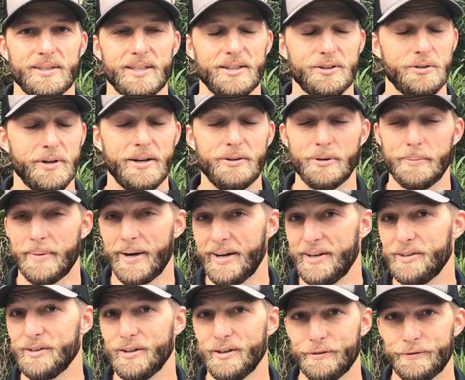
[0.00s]
great
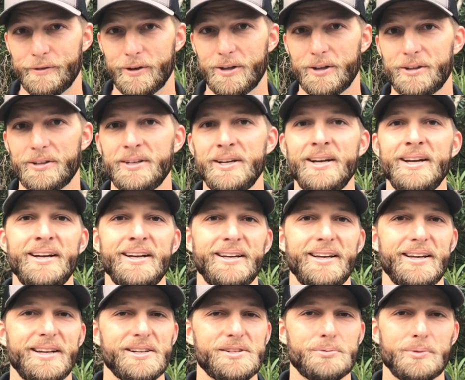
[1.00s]
reminder of fall,
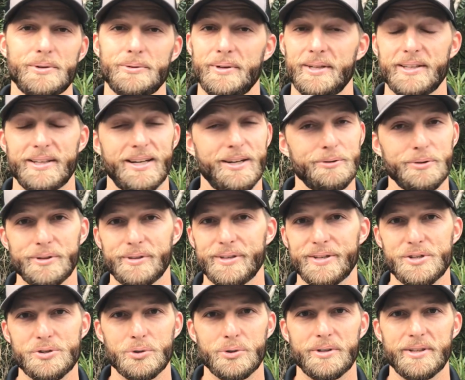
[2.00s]
and it's one way that I
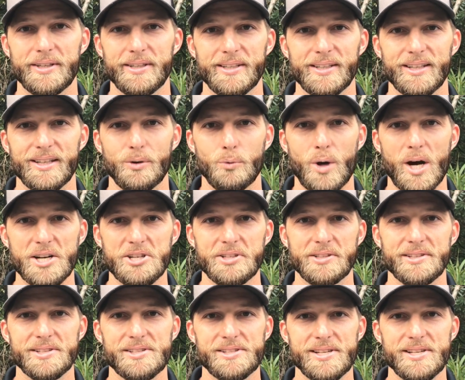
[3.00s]
really enjoy
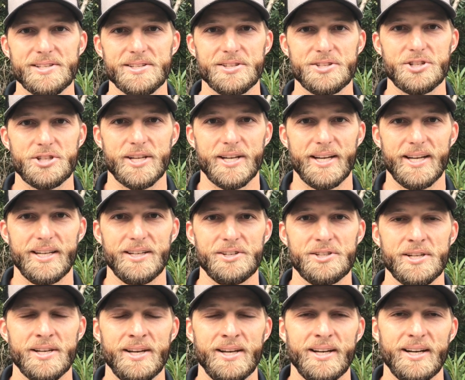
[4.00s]
watching the seasons
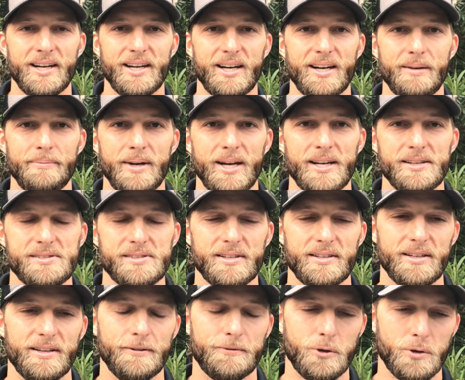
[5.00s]
change.
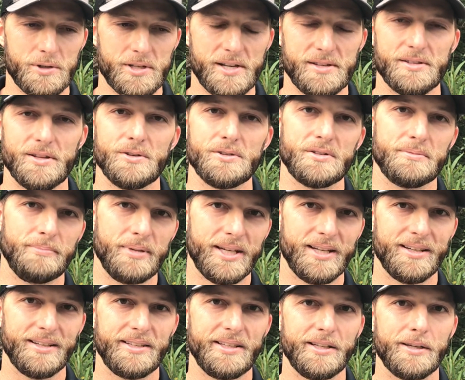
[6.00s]
Of course, as those
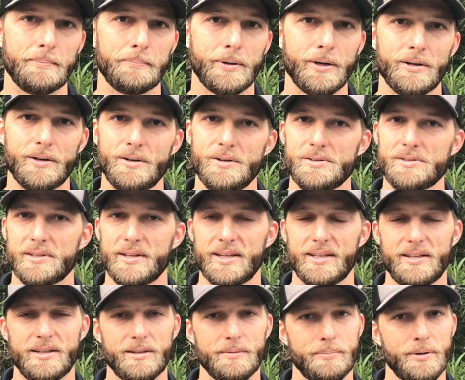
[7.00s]
begin to decompose,
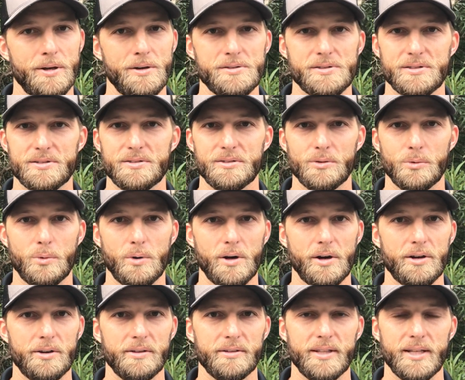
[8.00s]
they decompose into the
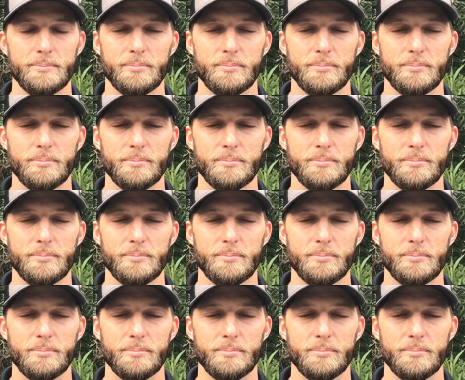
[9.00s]
water, and they